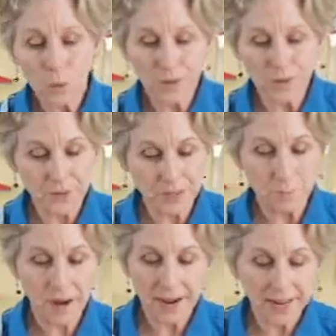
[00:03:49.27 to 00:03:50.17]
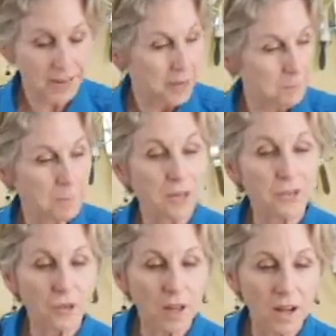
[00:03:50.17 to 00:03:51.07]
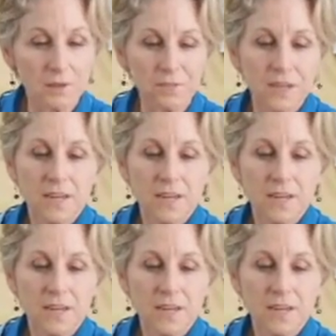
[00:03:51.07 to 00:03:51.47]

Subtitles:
that you're going to buy a bundle of